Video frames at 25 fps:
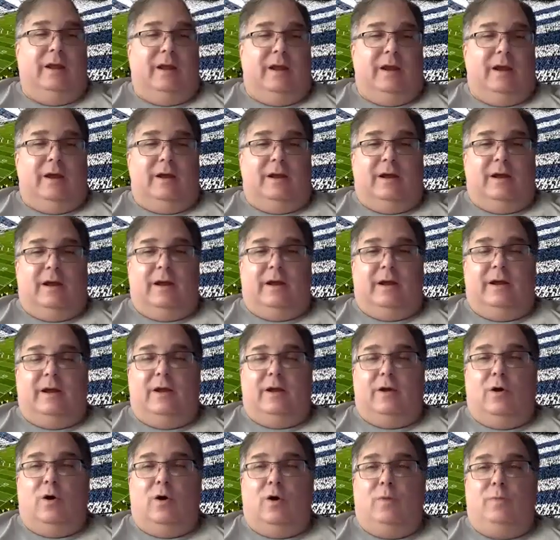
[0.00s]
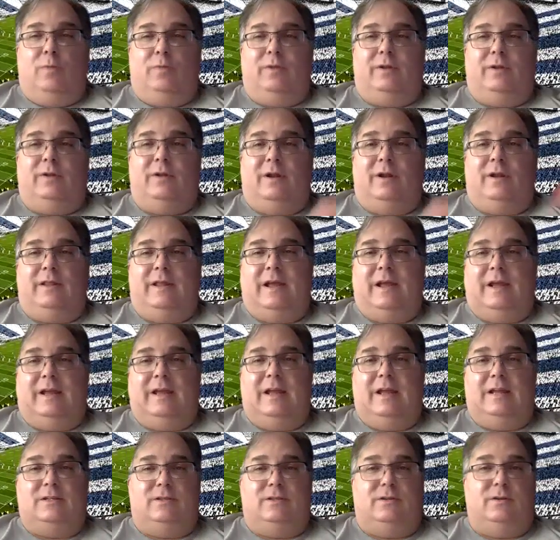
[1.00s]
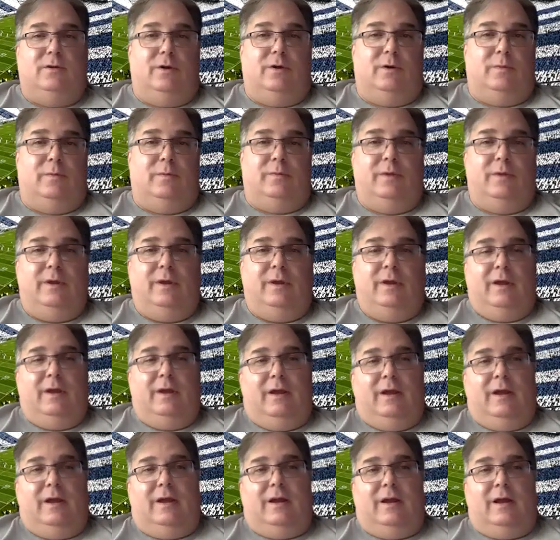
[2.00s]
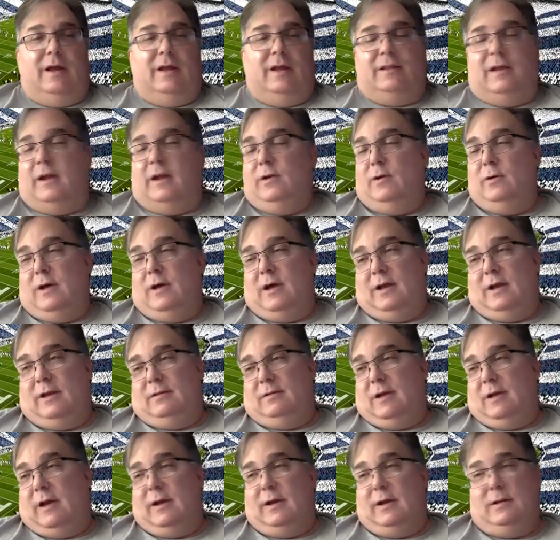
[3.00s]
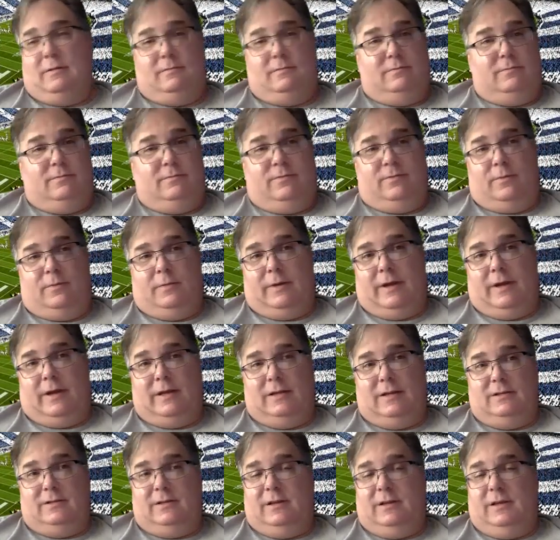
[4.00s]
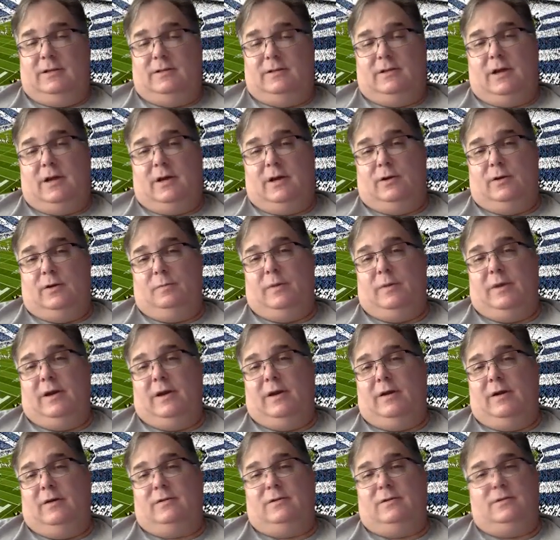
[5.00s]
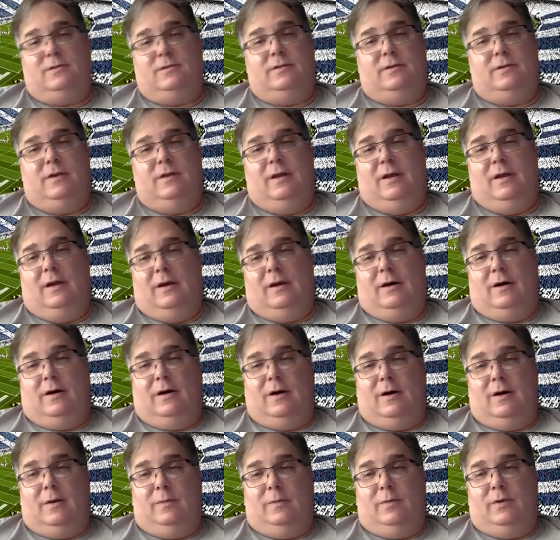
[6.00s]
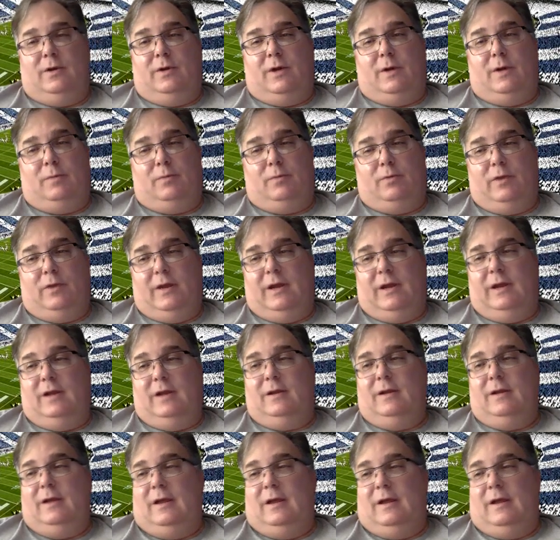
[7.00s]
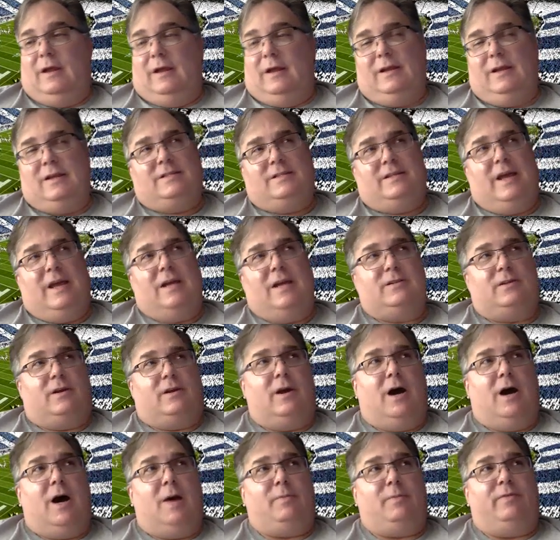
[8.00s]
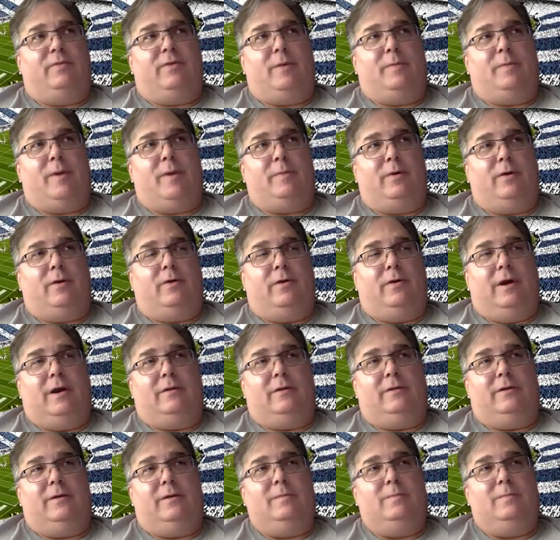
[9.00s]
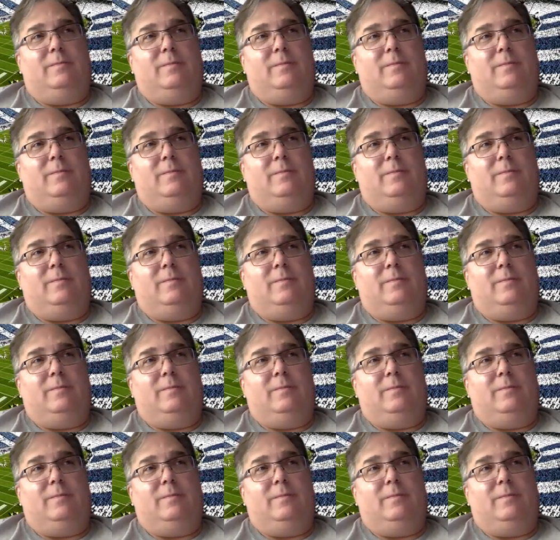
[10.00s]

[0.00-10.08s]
and I, and I hope that none of that gets to him. And I, I know I I can from what I can see, he's got good parents, um, good upbringing. I think his dad's a cop, if I remember correctly.